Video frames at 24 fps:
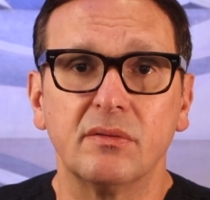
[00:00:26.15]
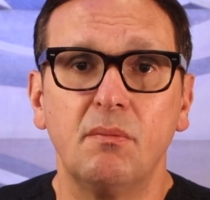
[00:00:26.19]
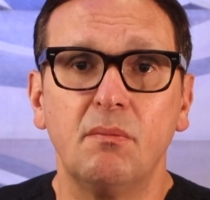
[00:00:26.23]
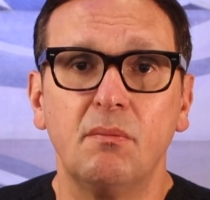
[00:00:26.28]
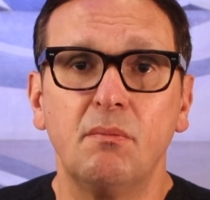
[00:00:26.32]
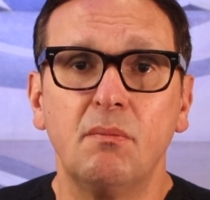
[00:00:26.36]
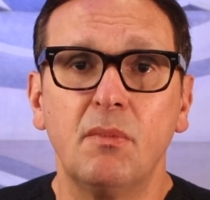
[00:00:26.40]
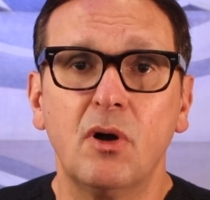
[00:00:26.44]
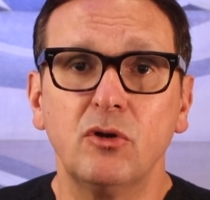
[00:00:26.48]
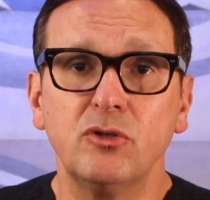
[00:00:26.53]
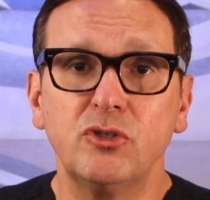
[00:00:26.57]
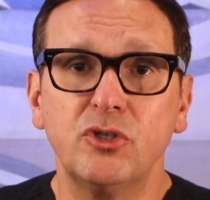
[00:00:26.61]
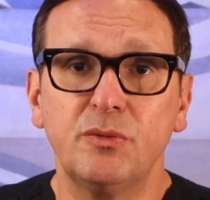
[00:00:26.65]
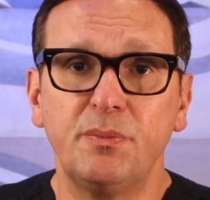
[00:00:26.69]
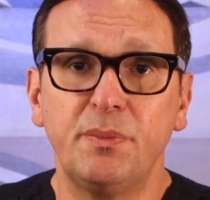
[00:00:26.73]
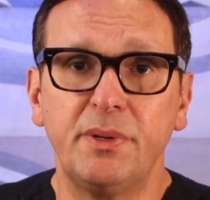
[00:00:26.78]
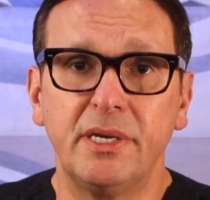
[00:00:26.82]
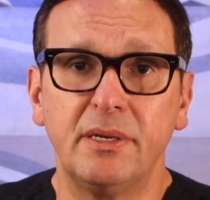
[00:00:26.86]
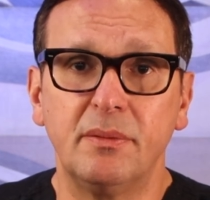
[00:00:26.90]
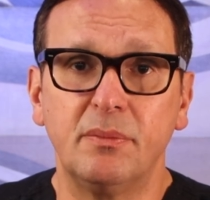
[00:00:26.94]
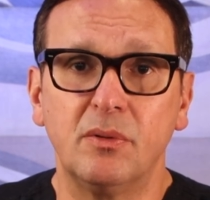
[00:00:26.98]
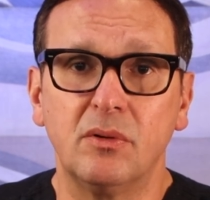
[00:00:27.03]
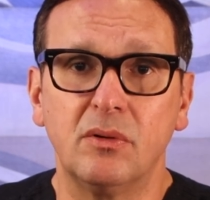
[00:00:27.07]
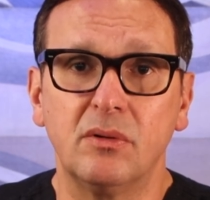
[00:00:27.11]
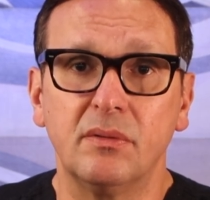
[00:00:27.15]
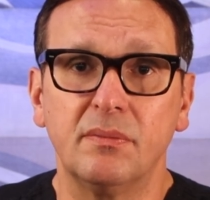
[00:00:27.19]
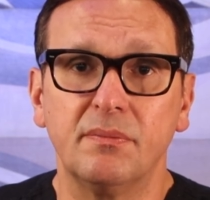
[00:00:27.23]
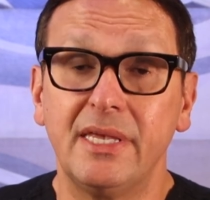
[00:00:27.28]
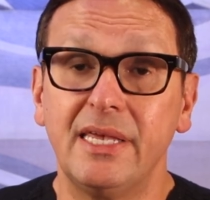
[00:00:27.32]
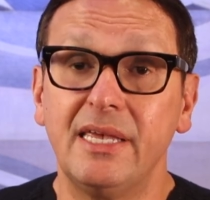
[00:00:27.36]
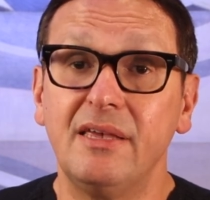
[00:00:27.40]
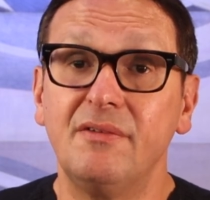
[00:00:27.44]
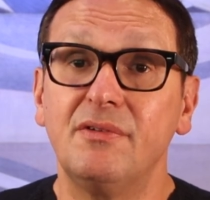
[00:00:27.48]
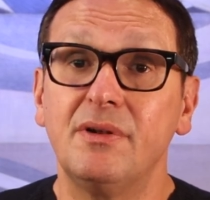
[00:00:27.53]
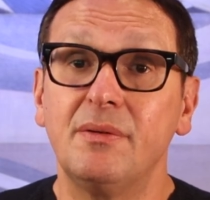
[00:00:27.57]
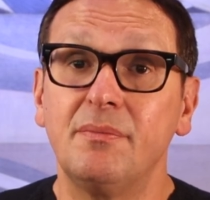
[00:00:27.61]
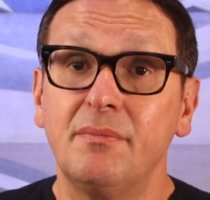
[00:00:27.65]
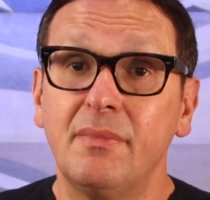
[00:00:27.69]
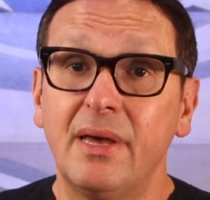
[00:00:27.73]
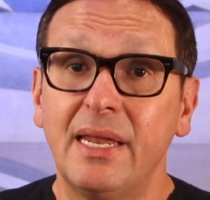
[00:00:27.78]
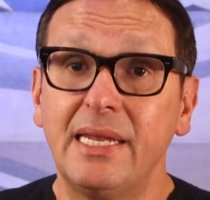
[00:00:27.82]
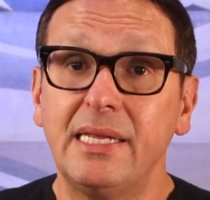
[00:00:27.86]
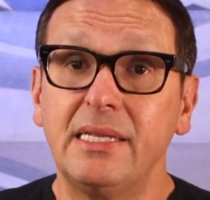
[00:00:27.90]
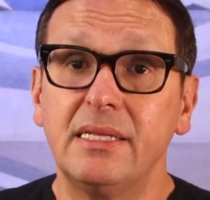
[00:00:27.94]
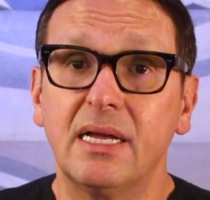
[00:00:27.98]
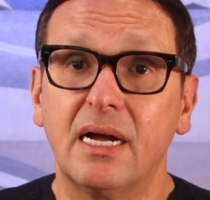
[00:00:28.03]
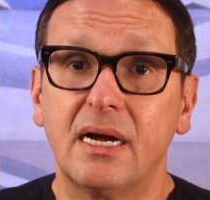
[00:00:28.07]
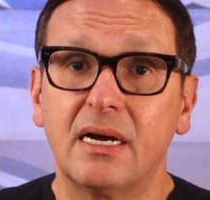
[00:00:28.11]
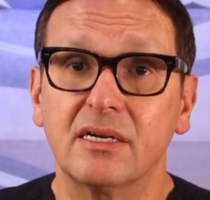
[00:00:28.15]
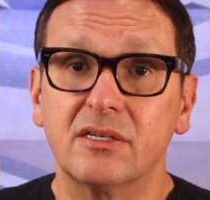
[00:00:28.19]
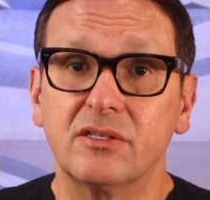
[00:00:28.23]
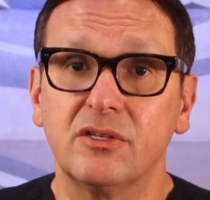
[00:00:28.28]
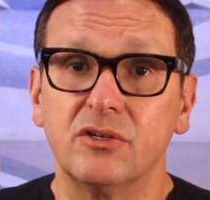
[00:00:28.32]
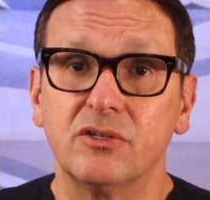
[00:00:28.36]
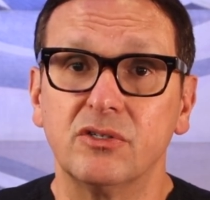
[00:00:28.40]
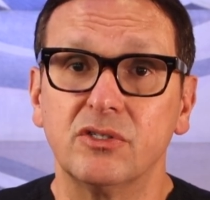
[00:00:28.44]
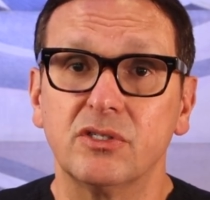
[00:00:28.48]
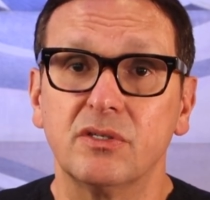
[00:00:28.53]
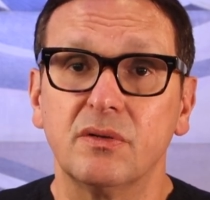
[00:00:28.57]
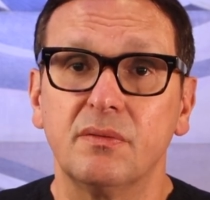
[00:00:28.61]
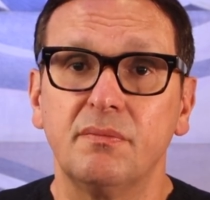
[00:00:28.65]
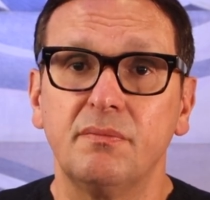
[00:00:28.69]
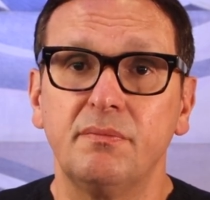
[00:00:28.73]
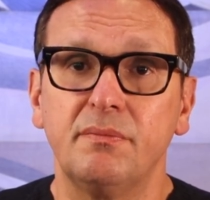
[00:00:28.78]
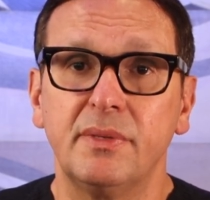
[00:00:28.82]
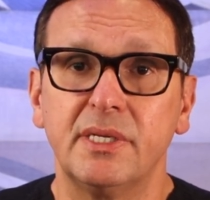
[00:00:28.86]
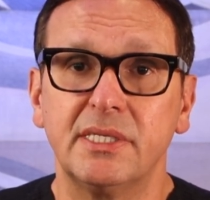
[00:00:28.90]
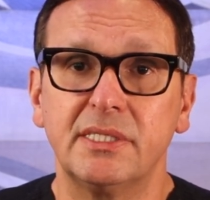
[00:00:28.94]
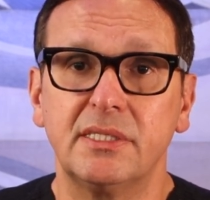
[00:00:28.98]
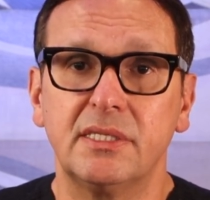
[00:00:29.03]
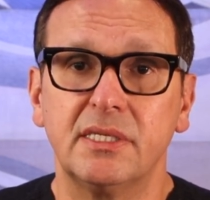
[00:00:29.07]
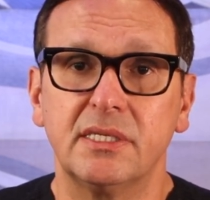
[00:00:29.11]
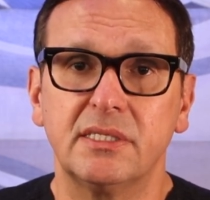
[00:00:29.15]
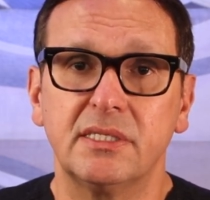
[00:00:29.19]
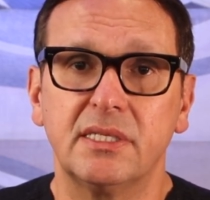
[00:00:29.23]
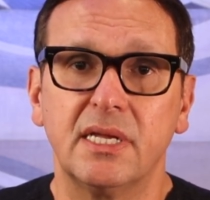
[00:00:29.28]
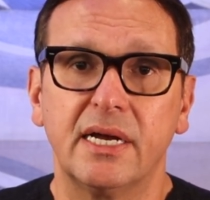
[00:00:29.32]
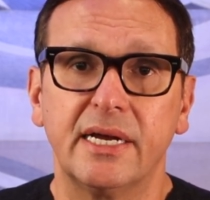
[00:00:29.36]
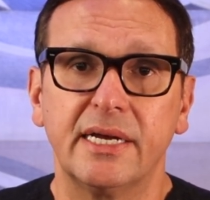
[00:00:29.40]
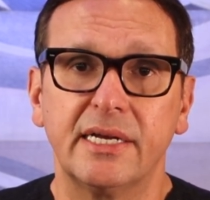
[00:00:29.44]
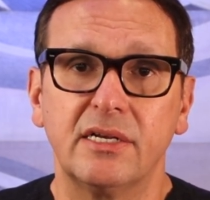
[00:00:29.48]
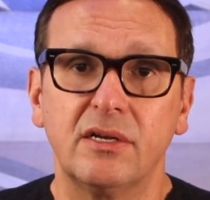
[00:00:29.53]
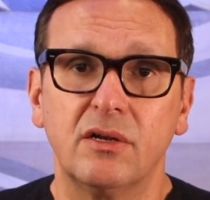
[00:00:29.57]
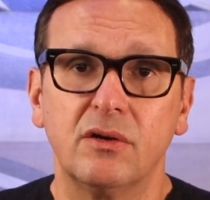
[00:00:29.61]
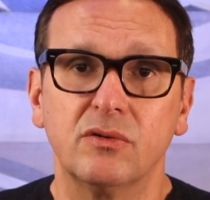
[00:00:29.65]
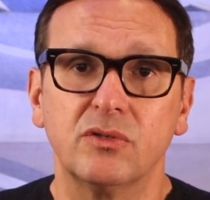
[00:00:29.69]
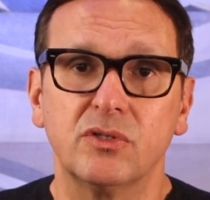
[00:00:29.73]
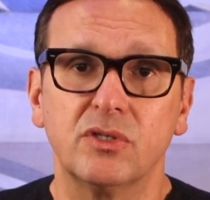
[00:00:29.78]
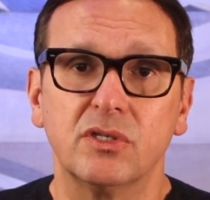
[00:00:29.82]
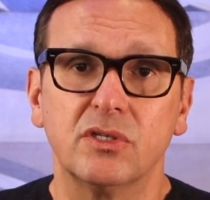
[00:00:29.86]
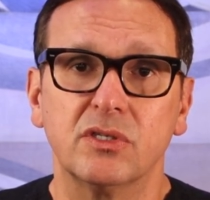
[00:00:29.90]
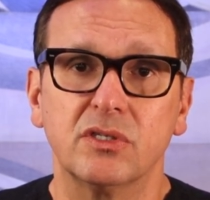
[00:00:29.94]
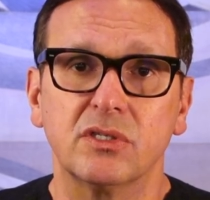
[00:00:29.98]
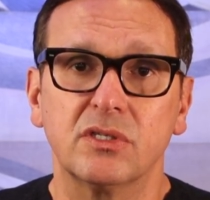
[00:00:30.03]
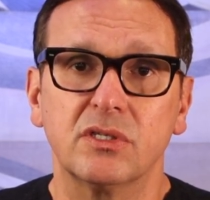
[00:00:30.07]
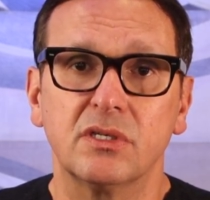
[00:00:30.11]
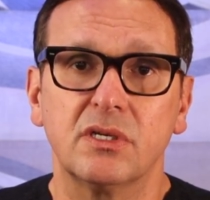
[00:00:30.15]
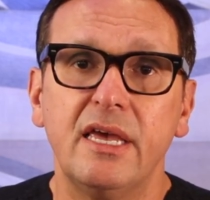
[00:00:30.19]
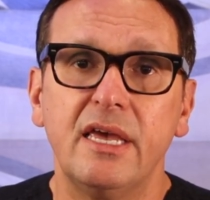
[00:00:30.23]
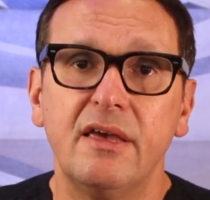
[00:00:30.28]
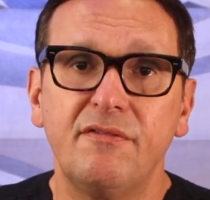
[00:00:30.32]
Most people, even many doctors, miss this diagnosis.